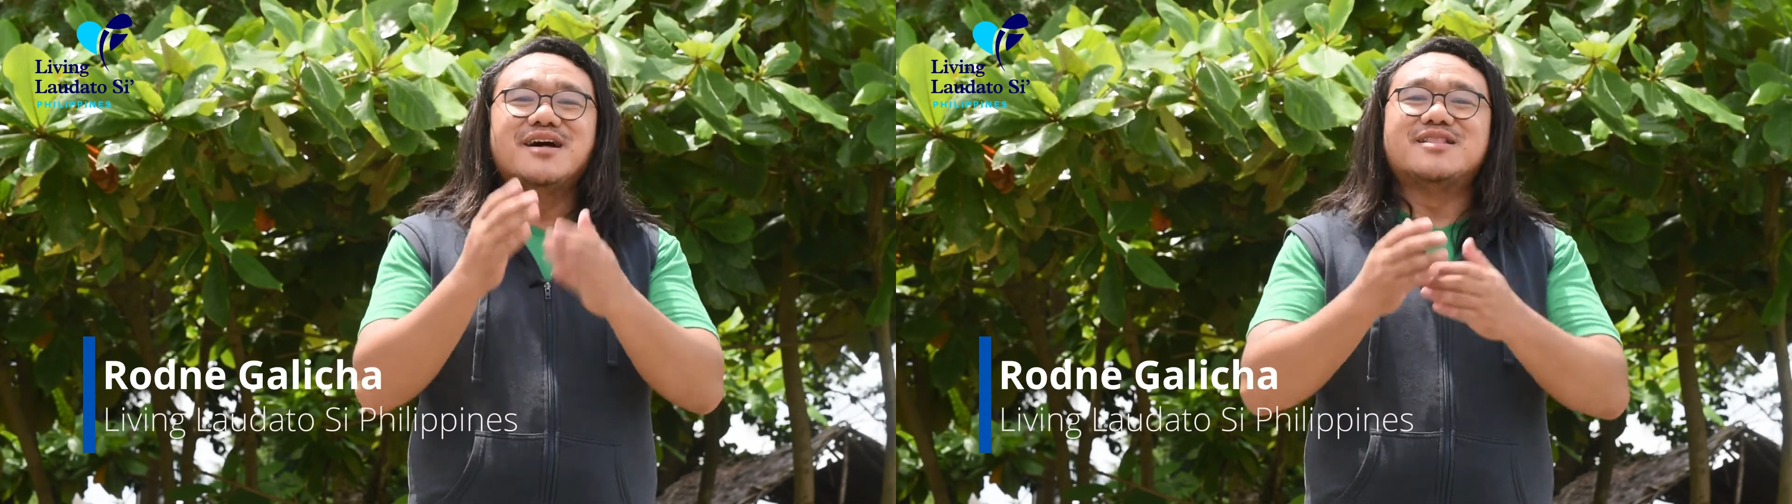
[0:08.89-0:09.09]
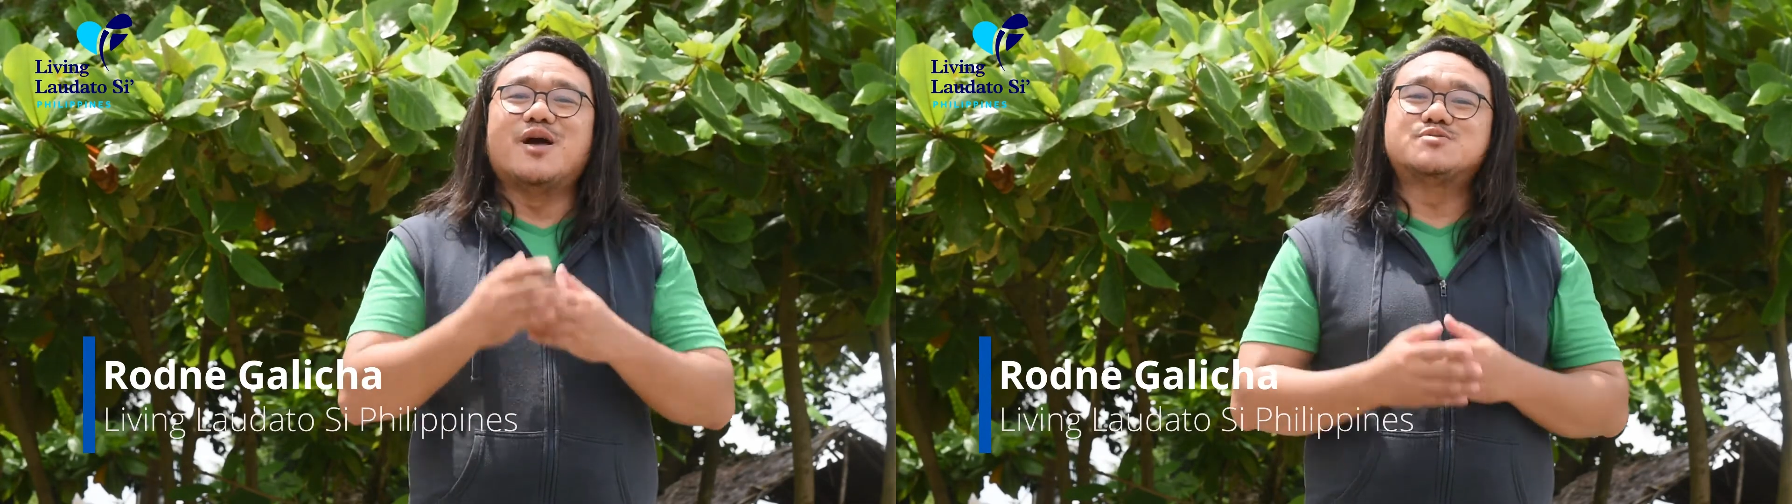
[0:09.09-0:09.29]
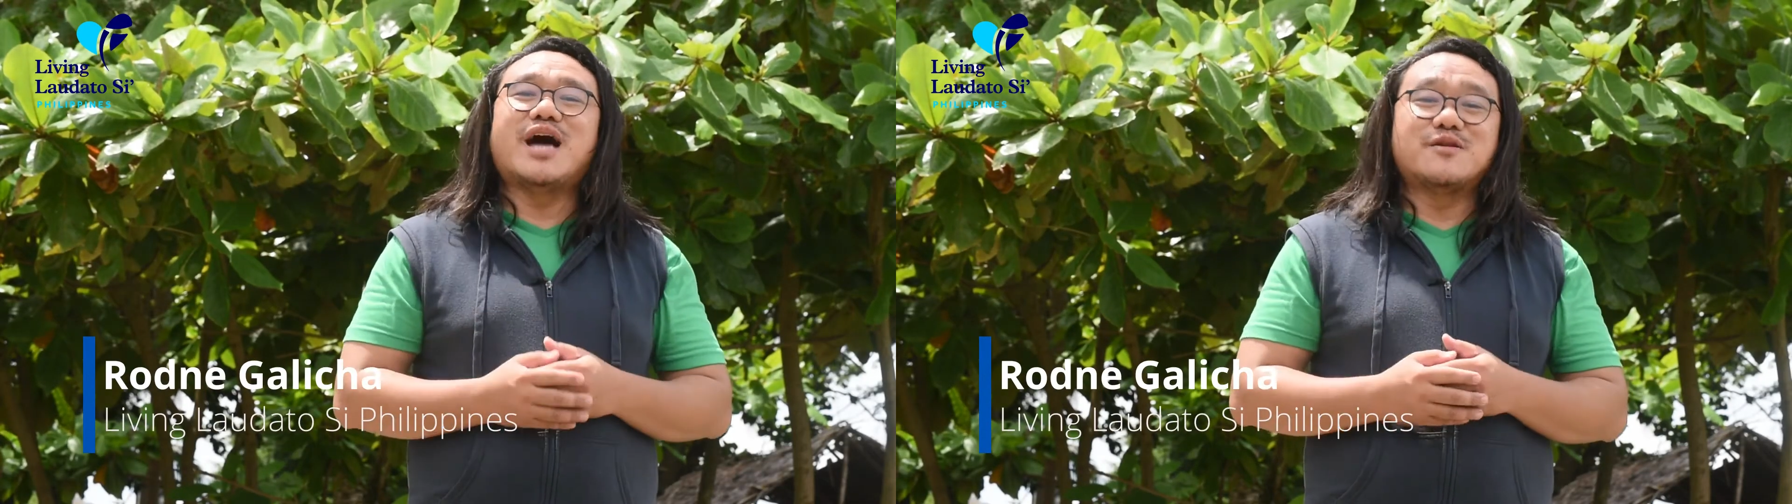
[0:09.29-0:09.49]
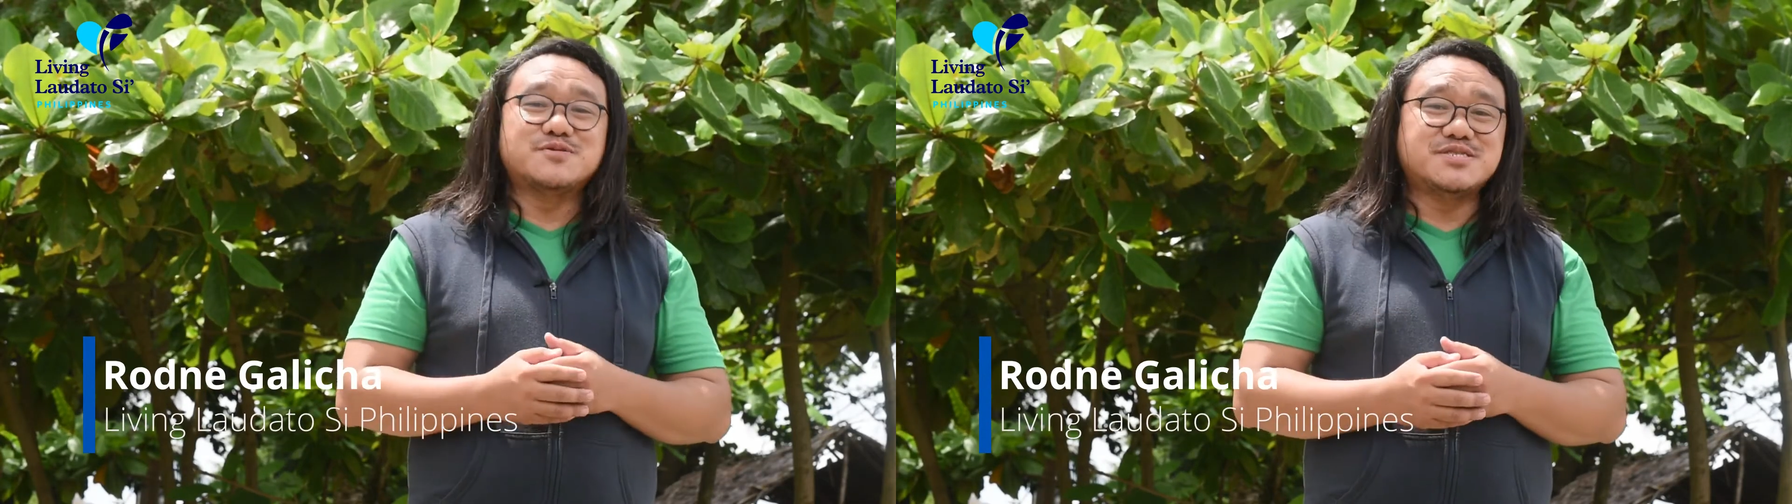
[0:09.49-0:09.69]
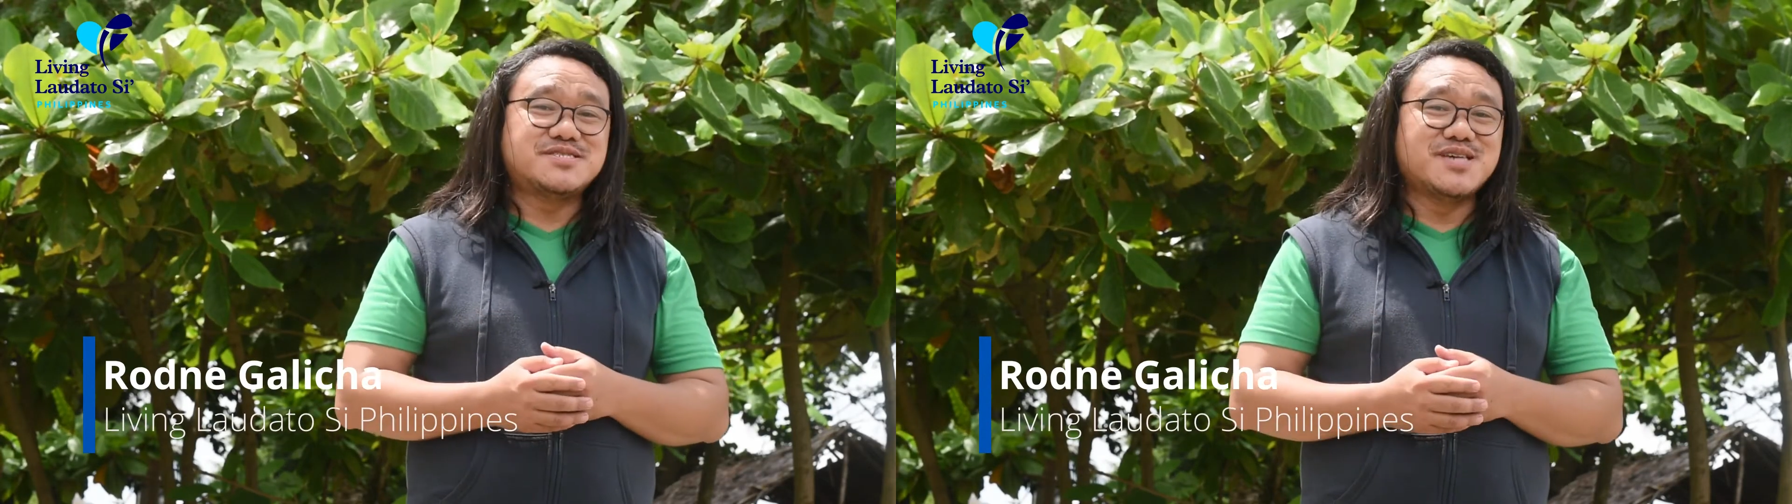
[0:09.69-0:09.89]
Laudato
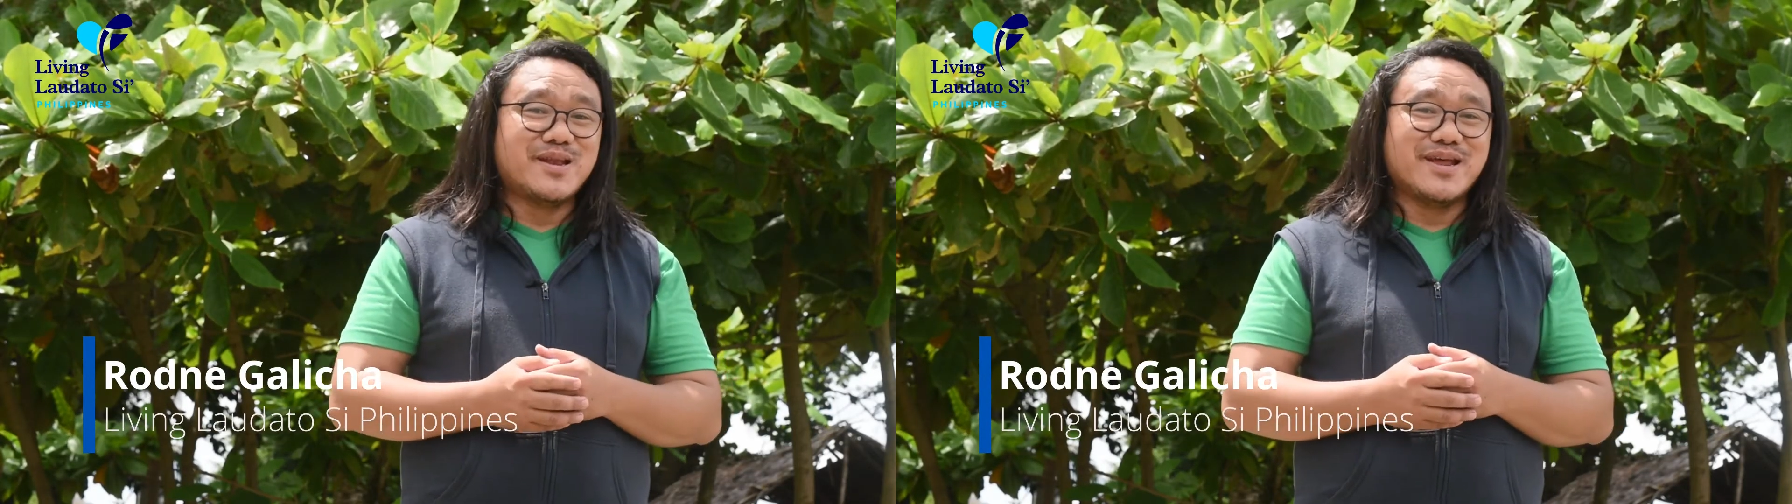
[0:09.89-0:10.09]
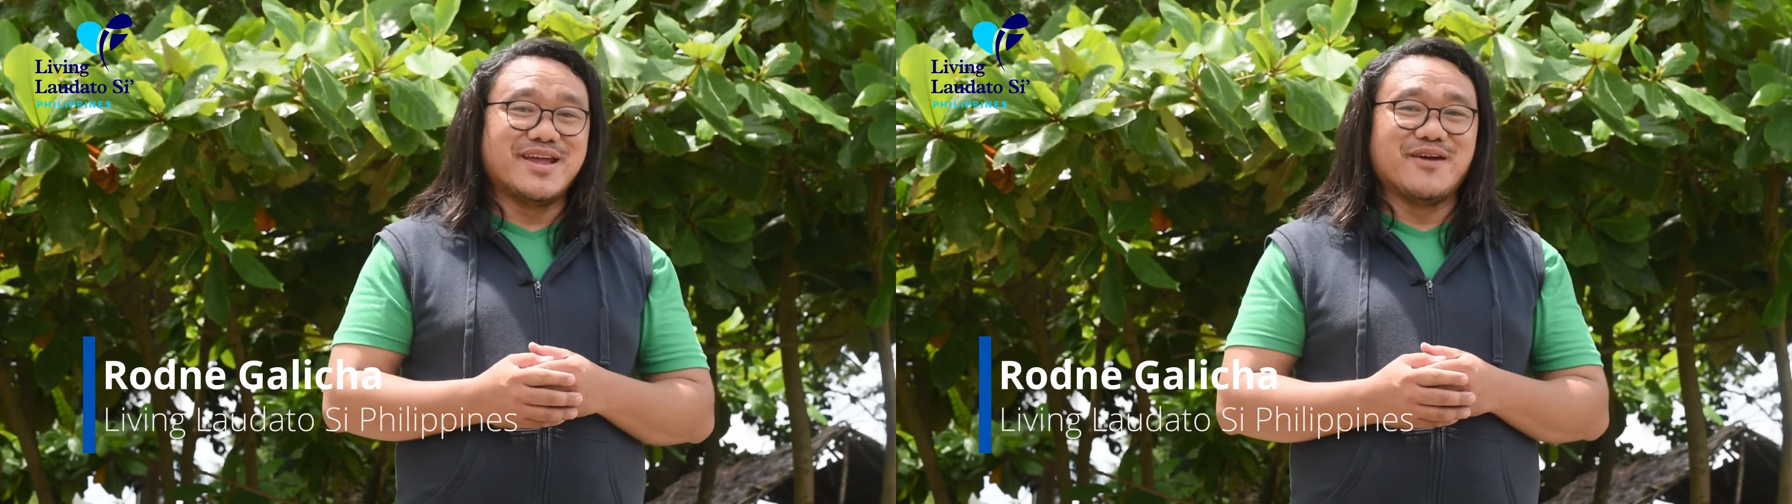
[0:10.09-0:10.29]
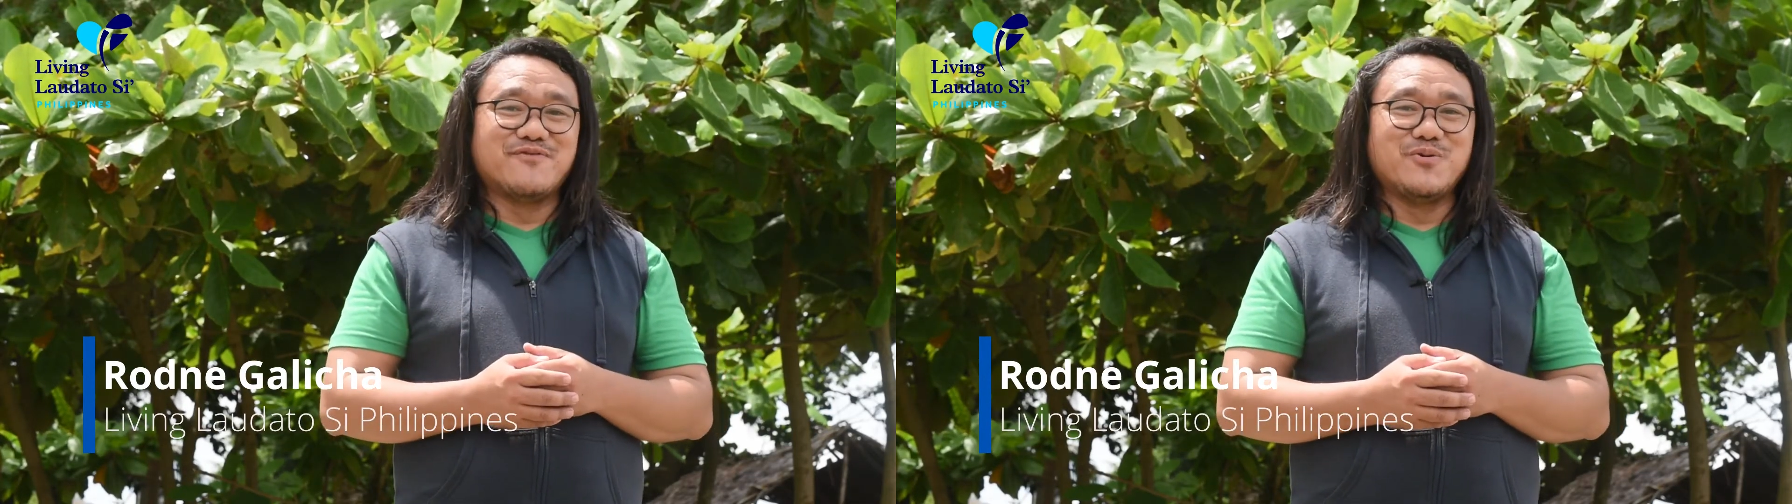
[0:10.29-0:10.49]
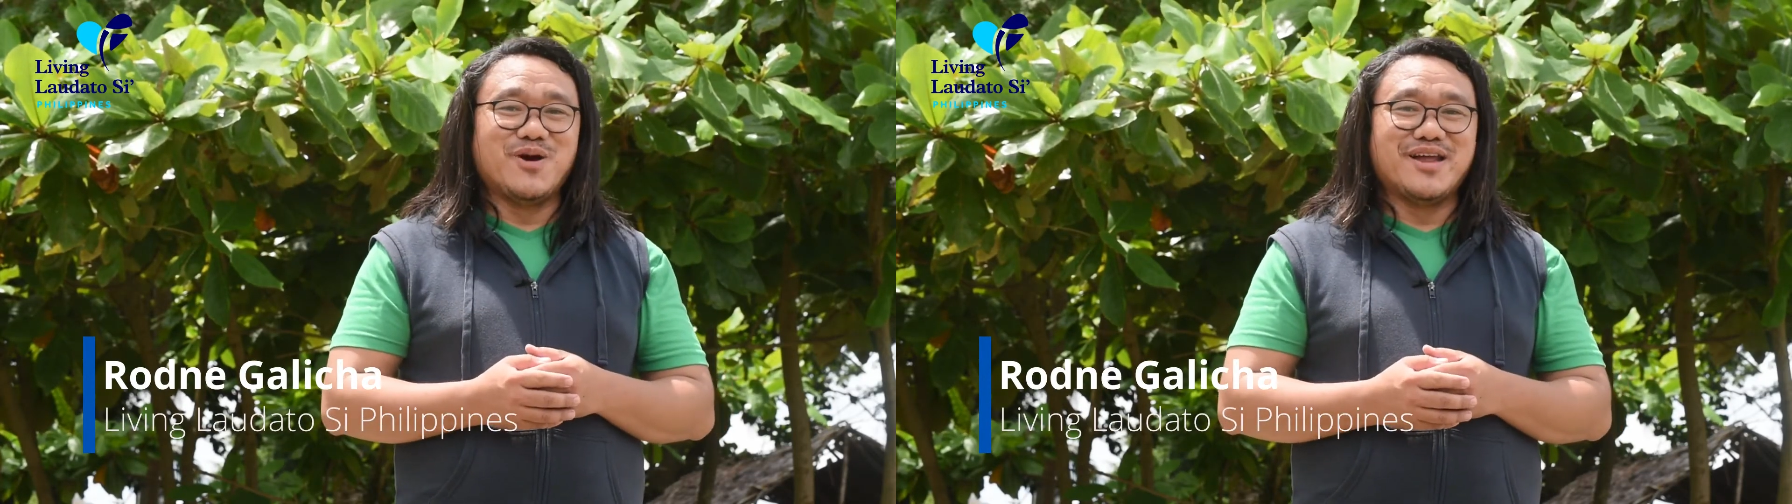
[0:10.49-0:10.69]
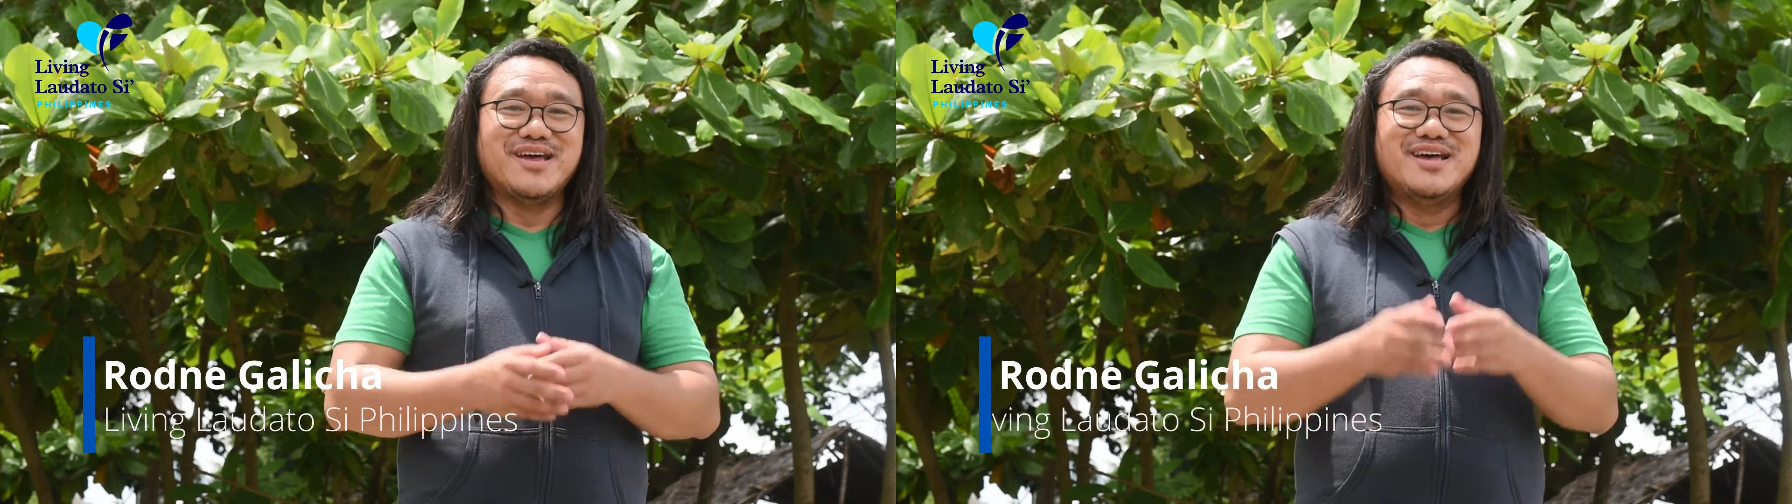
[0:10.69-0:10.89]
Si Sunday,
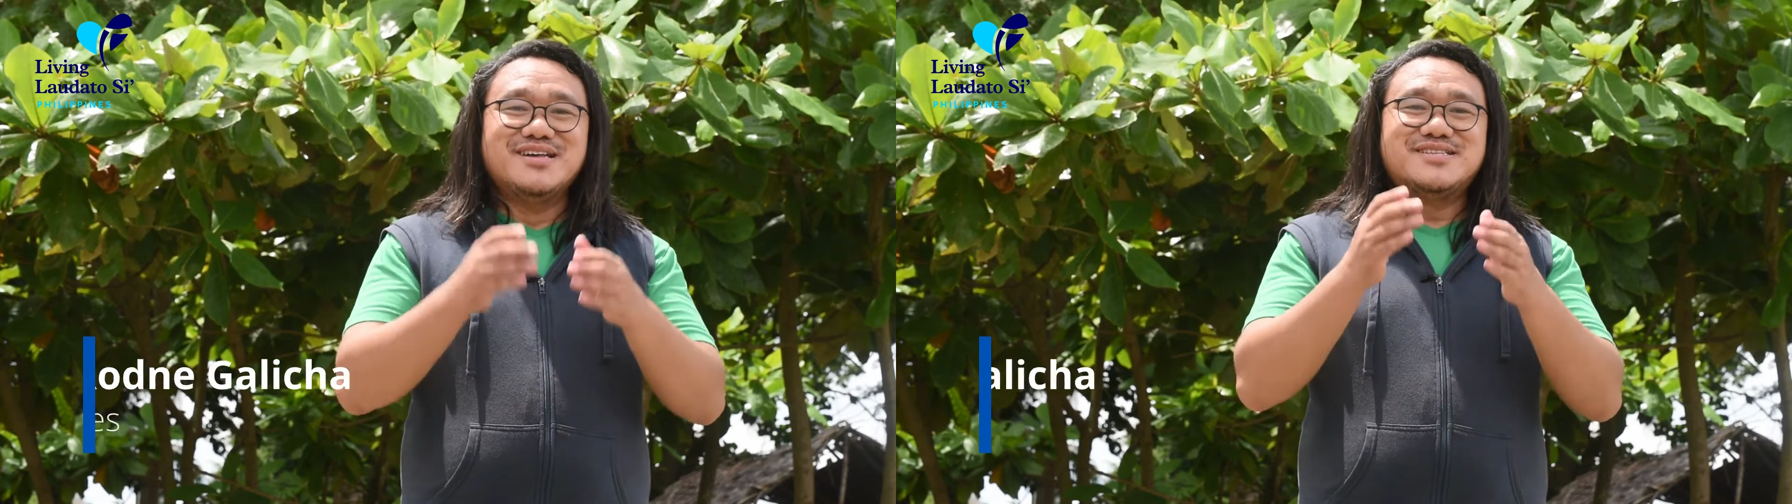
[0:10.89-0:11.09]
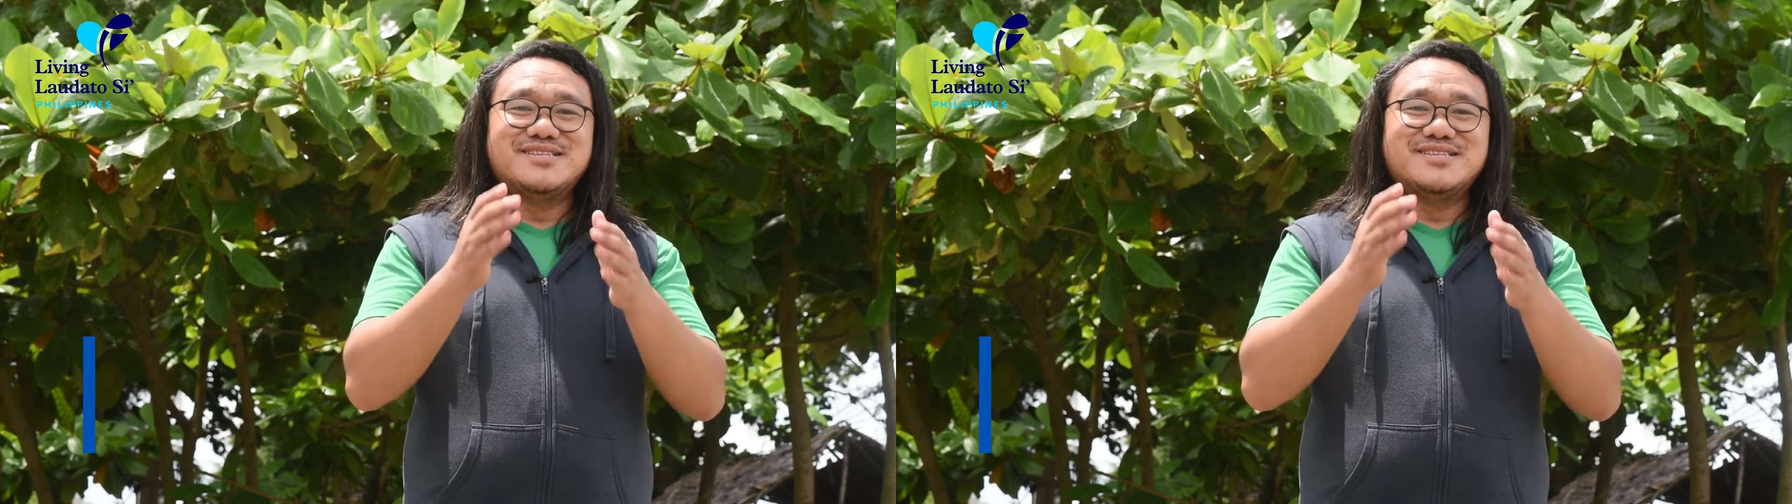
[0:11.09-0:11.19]
everyone.